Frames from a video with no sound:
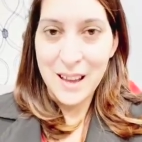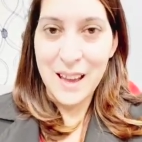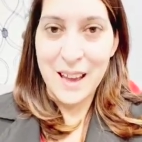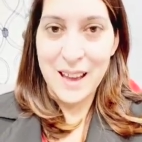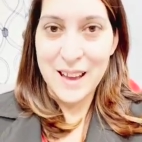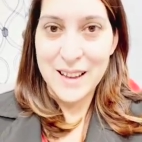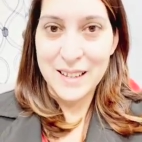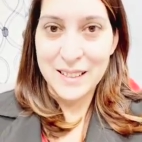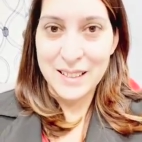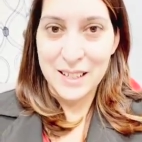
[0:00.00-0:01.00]

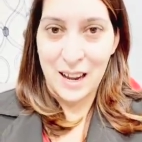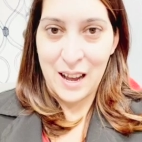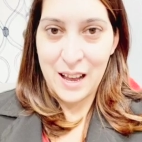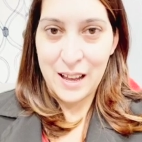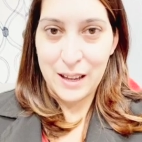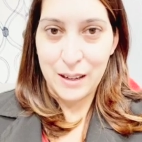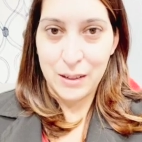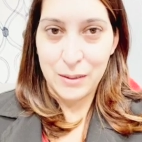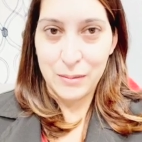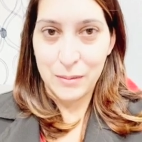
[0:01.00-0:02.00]
And
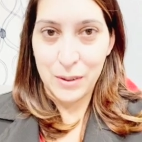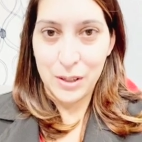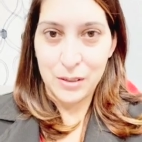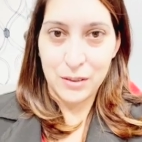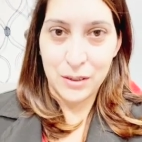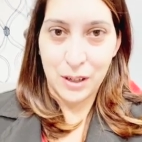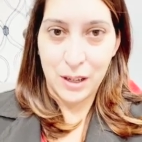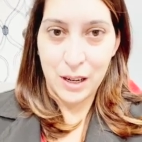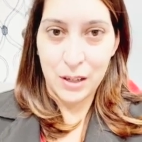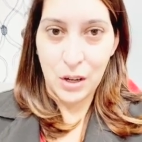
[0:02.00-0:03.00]
I
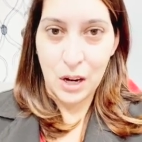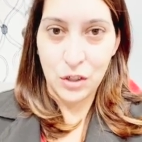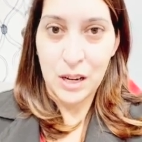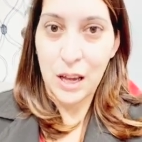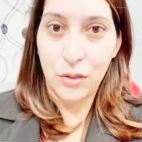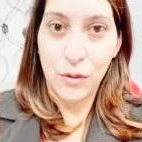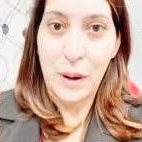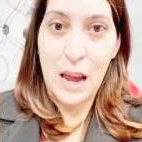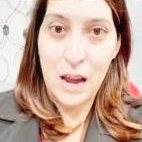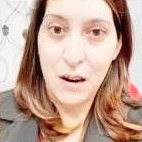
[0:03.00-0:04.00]
can actually get through my
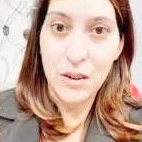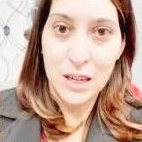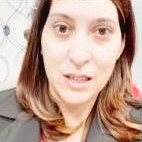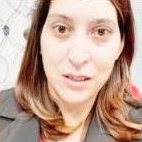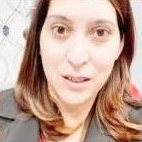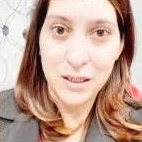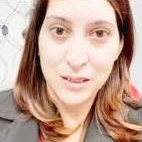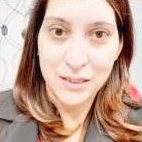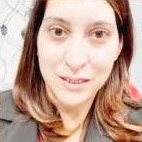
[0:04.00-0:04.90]
hair easier.